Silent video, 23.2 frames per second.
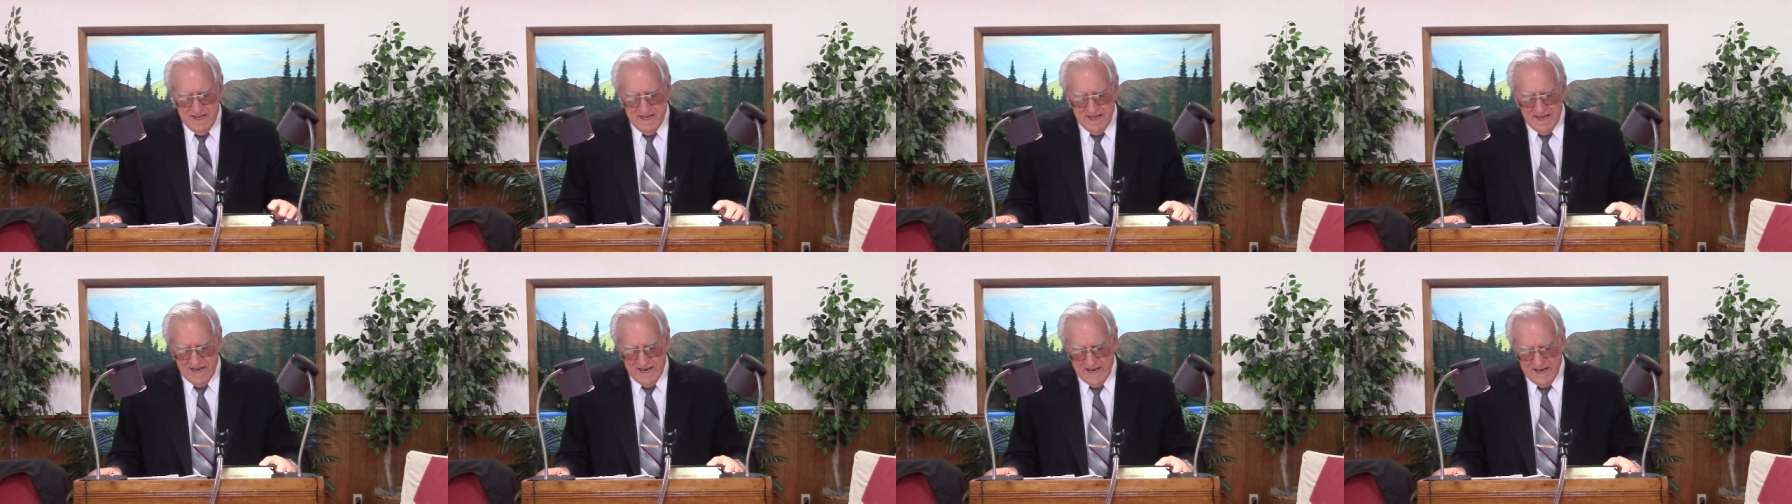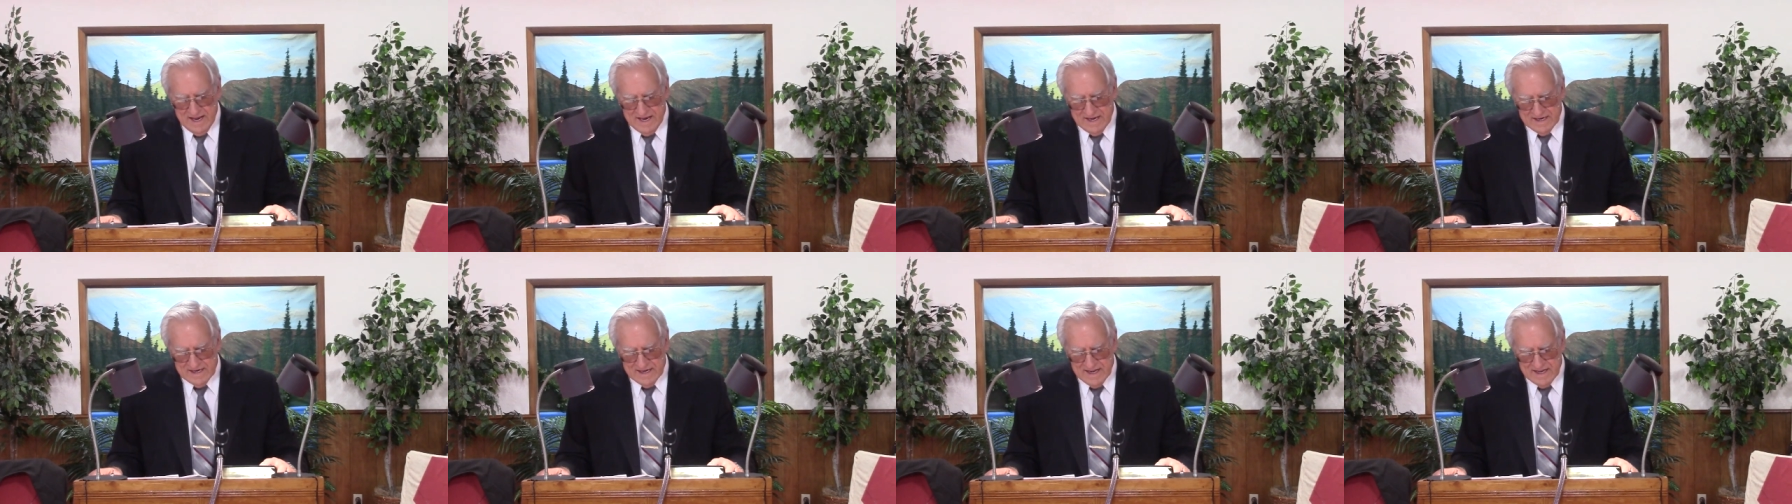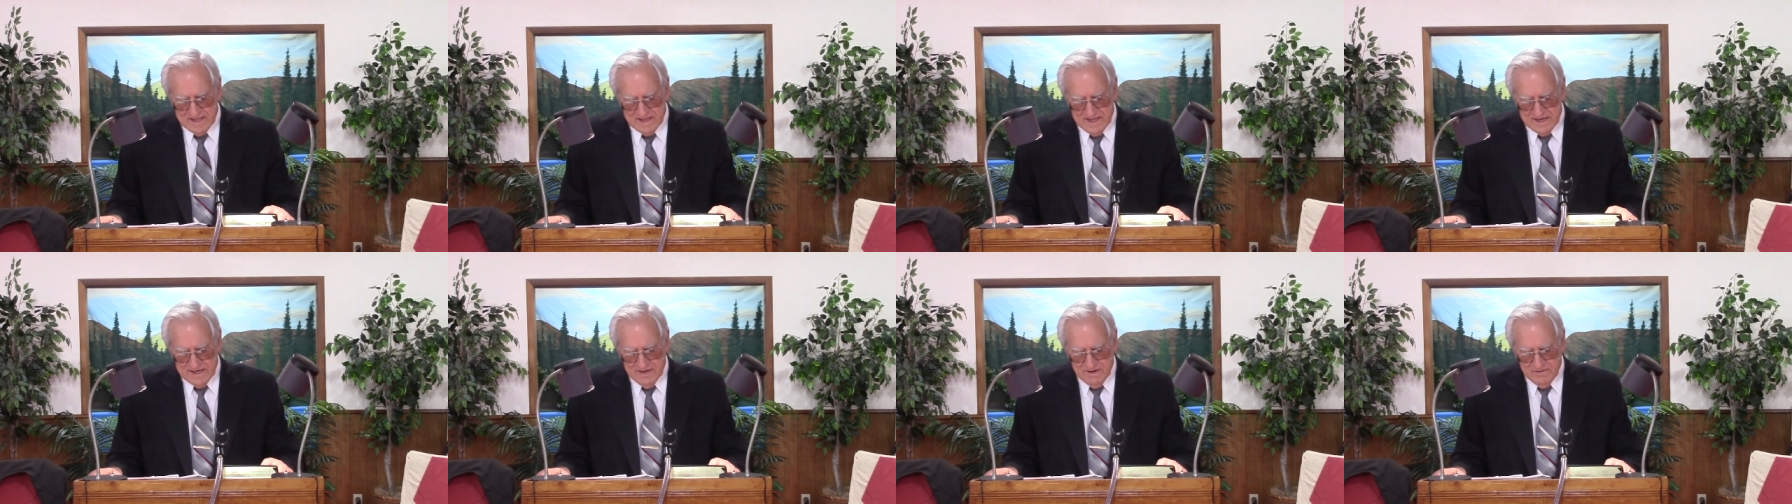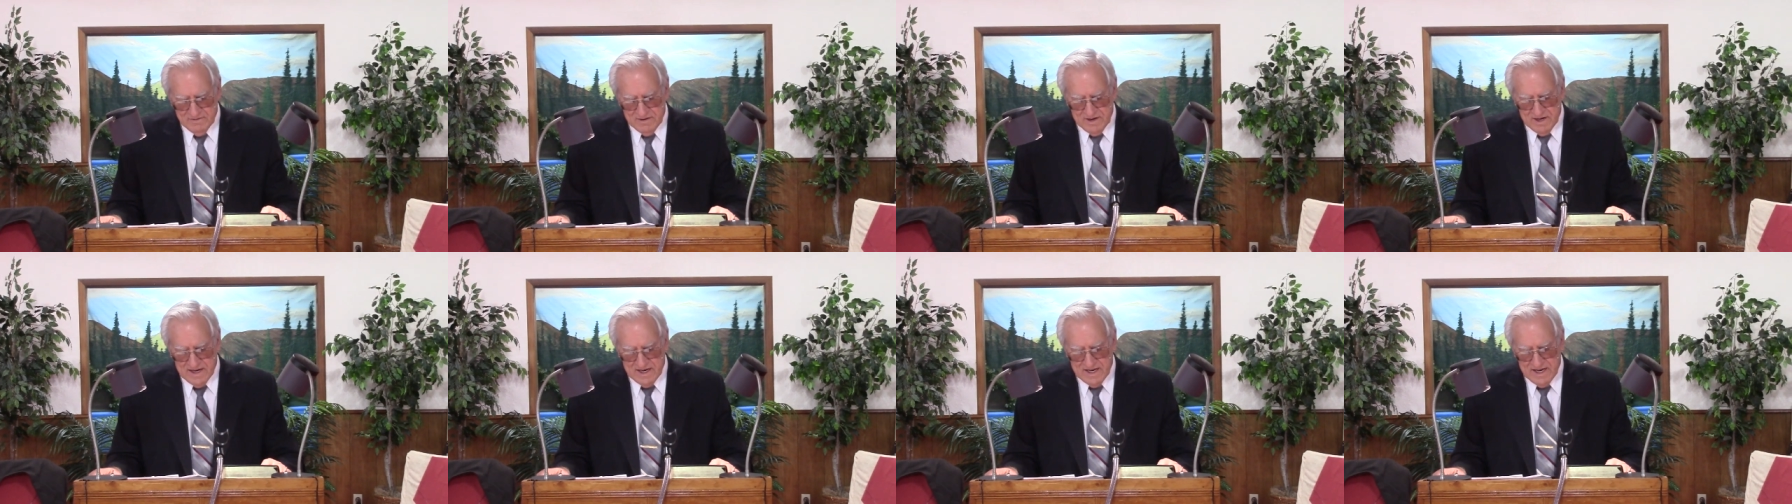And uh, then you
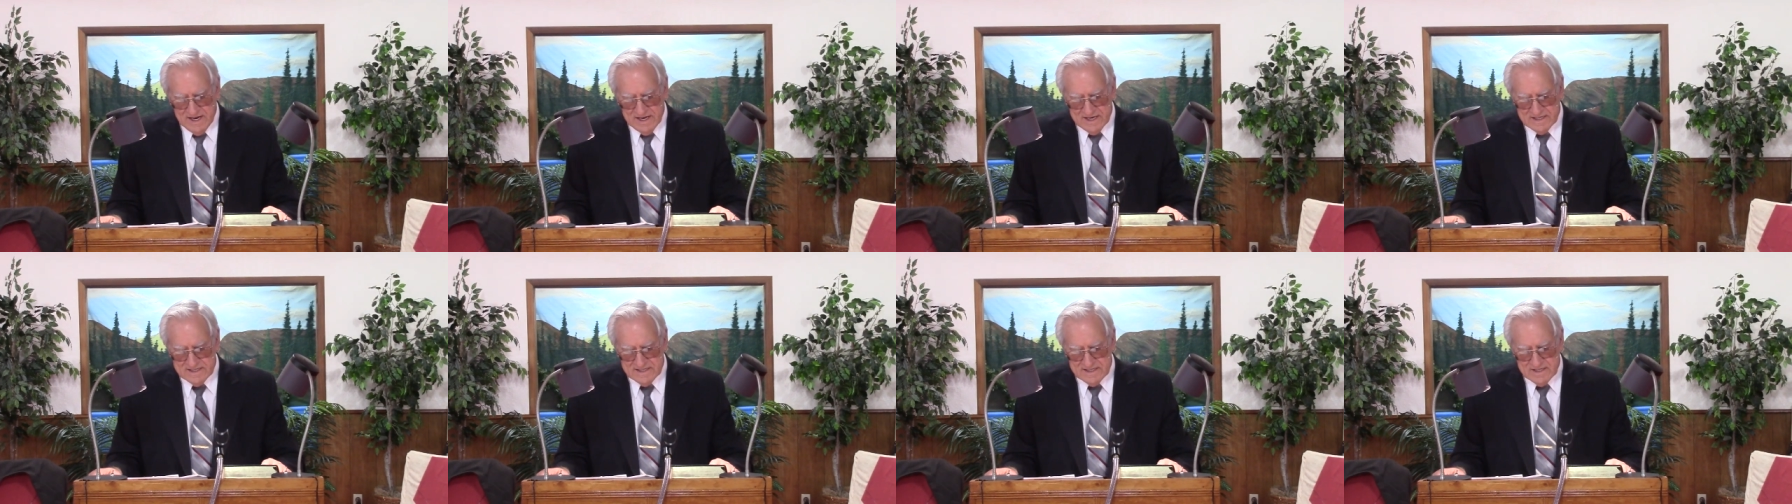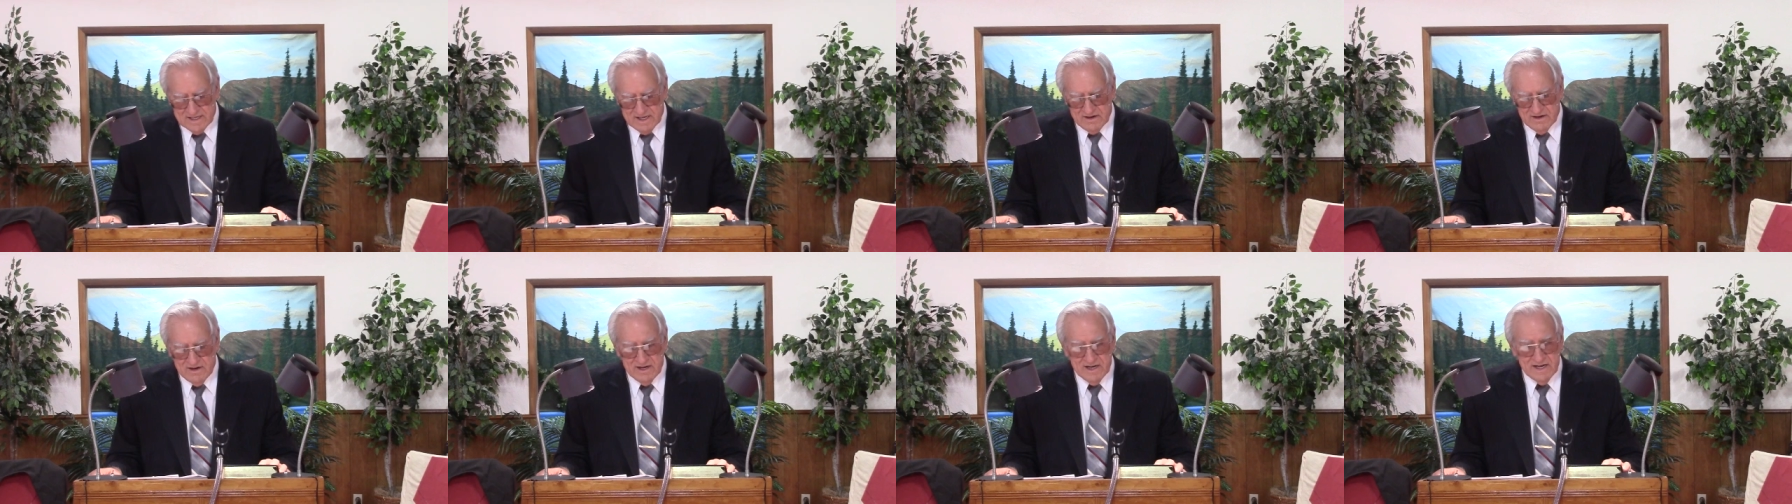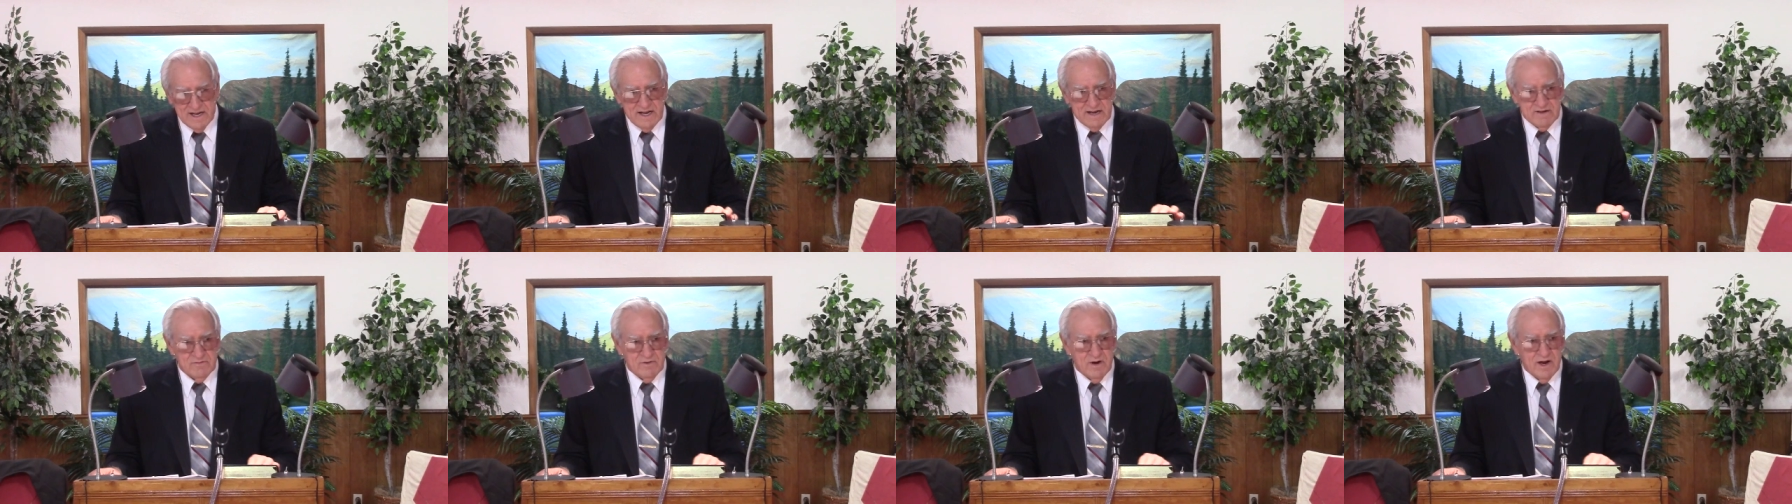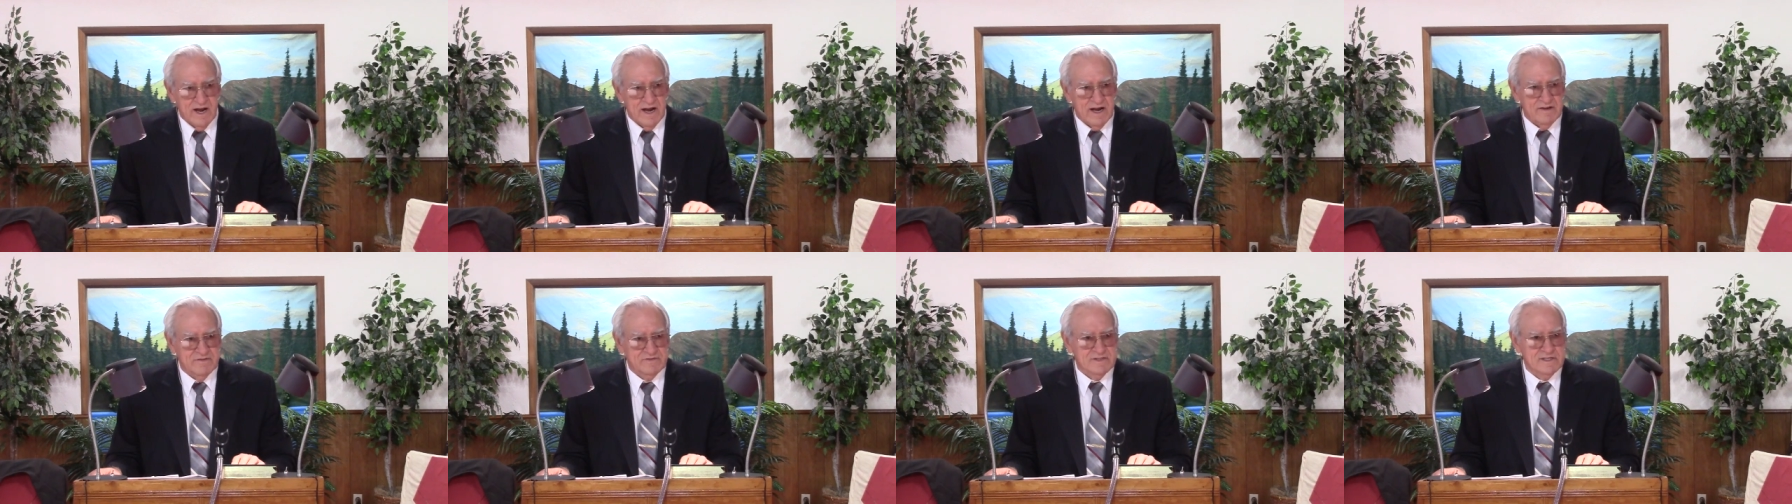realize they all had
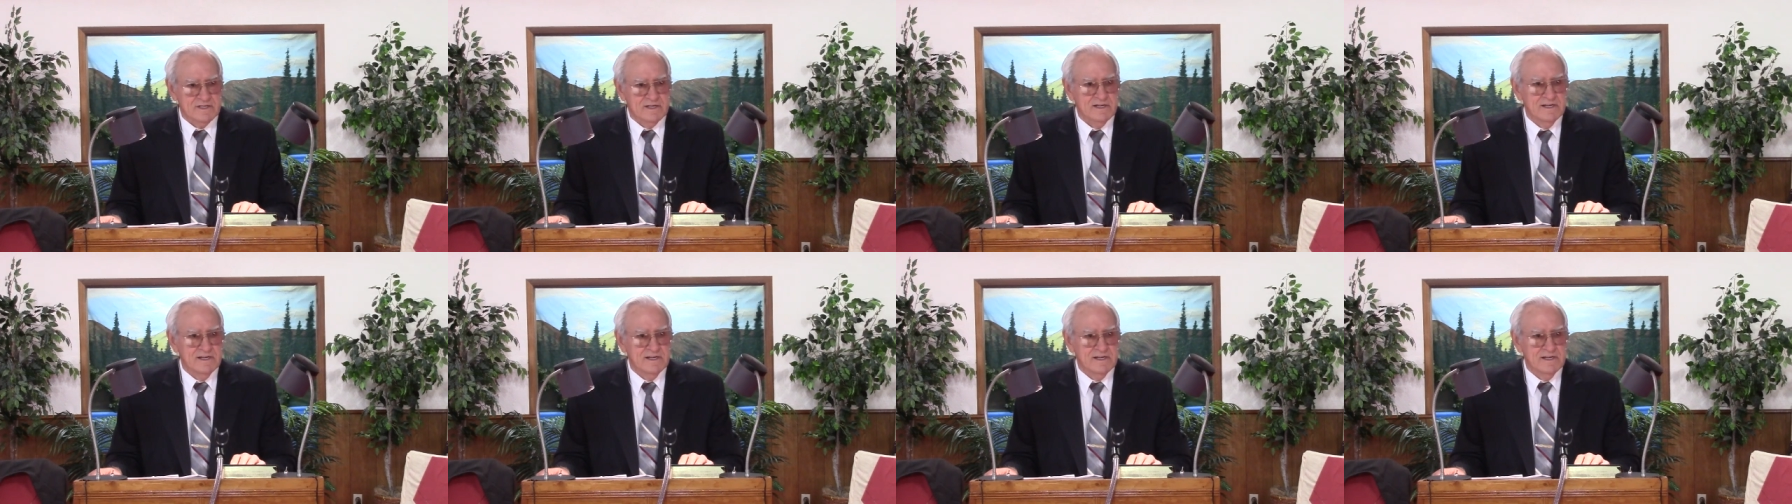wives.